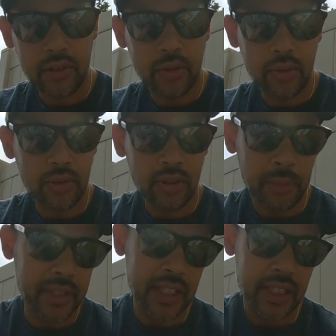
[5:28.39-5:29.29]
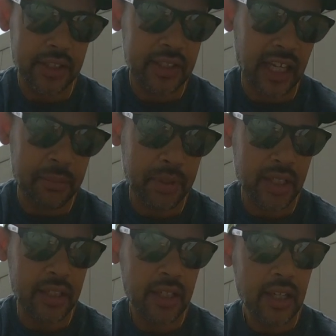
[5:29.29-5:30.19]
Google, just type
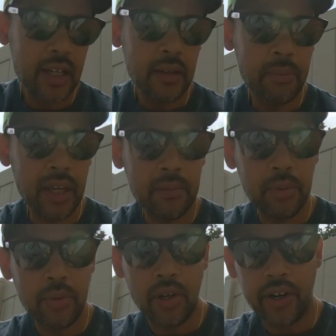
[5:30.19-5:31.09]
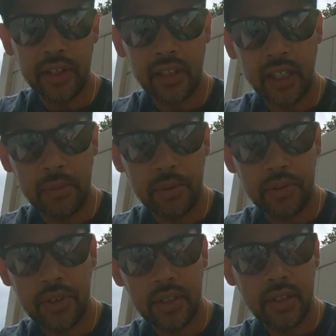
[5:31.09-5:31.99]
in bamboo garden
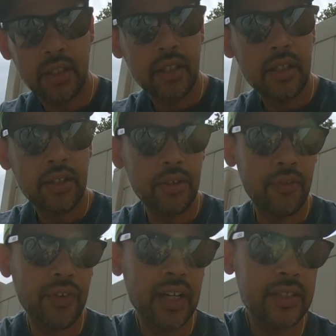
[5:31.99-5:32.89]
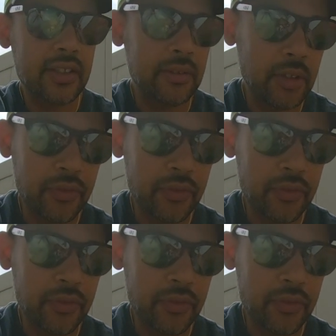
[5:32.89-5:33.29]
labels, and you'll find some, you'll